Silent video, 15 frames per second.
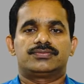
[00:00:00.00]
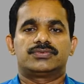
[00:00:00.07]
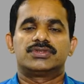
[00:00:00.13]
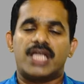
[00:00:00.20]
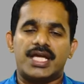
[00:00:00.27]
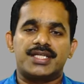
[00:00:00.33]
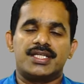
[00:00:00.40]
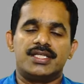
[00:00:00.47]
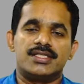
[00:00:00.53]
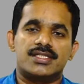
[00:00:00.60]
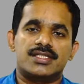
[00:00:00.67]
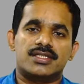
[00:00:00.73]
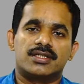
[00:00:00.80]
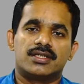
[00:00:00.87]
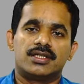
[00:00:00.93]
That
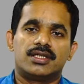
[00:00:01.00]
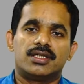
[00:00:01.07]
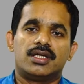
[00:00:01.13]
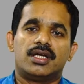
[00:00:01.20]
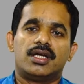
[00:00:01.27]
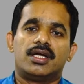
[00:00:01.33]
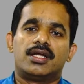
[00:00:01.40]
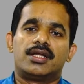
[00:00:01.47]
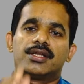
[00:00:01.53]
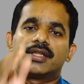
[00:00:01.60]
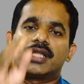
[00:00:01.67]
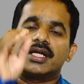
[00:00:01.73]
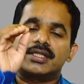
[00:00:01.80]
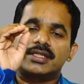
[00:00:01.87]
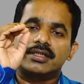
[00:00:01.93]
is,
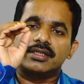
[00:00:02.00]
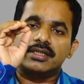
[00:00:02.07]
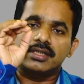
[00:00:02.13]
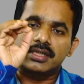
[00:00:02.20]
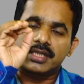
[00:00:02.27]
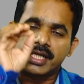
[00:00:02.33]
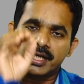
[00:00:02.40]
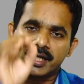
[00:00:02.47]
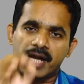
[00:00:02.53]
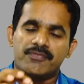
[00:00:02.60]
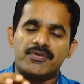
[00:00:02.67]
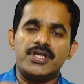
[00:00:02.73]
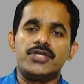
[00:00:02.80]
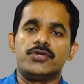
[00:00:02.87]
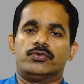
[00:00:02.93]
the
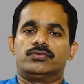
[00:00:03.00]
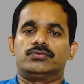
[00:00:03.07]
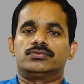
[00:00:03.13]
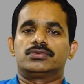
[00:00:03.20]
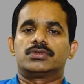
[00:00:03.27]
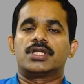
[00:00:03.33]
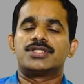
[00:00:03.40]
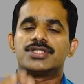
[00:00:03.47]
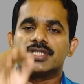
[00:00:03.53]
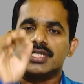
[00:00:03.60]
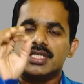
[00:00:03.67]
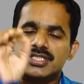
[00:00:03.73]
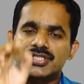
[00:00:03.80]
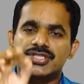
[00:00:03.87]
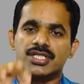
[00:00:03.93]
revenue, the G
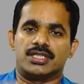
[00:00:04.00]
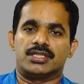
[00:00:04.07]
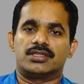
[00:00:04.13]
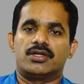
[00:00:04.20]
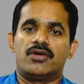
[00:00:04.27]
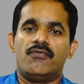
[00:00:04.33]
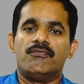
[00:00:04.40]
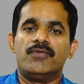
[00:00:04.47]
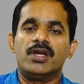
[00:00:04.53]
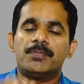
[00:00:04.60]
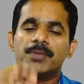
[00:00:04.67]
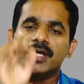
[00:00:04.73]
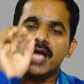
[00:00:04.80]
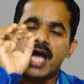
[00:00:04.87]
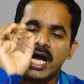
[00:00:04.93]
S T will
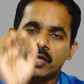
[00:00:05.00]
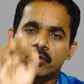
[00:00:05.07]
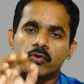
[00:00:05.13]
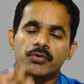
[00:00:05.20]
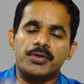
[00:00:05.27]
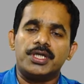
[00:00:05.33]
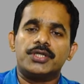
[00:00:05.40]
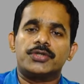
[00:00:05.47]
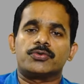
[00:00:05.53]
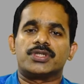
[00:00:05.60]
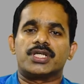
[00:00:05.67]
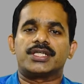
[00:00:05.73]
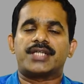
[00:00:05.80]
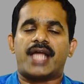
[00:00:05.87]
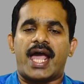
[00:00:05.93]
be accruing to
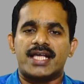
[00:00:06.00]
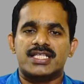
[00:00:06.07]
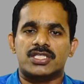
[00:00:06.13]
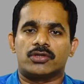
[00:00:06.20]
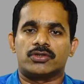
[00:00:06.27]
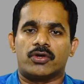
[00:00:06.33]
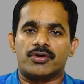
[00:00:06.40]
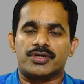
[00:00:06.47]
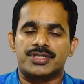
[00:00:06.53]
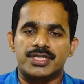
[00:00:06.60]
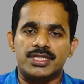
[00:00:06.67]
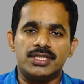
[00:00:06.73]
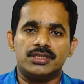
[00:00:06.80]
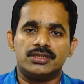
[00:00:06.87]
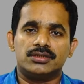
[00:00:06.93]
the tax
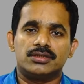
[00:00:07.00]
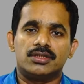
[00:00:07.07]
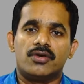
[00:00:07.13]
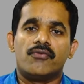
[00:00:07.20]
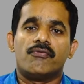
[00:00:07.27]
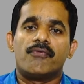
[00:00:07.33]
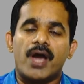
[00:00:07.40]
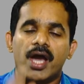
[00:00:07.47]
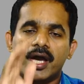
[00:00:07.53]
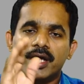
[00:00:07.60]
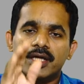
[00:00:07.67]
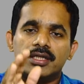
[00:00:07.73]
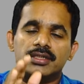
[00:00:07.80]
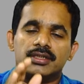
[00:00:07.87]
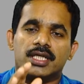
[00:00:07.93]
authority
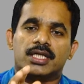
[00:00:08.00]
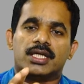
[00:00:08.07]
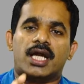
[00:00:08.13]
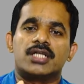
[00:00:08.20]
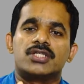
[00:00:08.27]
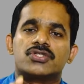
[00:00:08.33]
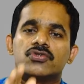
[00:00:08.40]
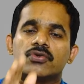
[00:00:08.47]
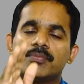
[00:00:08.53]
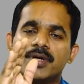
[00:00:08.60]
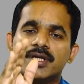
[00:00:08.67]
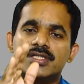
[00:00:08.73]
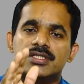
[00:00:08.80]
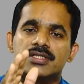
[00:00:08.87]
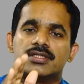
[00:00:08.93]
where the
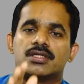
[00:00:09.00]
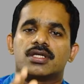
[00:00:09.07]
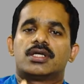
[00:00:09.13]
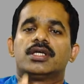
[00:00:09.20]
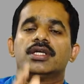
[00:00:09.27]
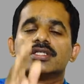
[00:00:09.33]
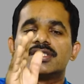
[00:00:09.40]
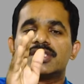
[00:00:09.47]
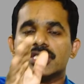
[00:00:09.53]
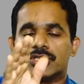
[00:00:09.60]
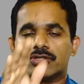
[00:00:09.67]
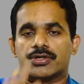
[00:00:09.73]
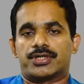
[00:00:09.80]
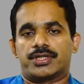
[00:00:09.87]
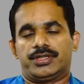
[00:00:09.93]
consumers is
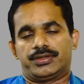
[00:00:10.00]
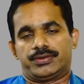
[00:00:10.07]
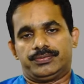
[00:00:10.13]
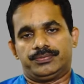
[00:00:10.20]
situated.